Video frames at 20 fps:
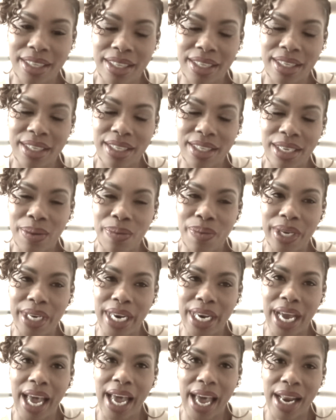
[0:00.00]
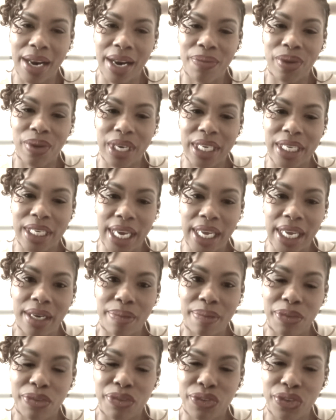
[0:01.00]
someone I hadn't really dated
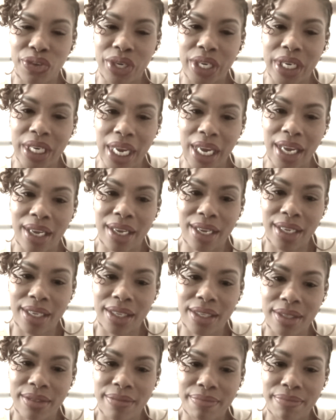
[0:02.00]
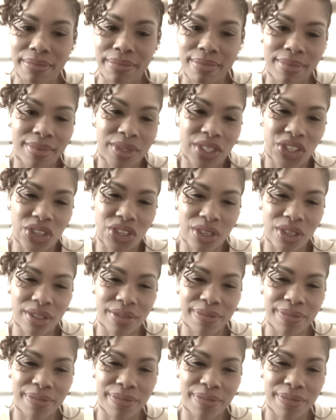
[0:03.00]
before. Like, so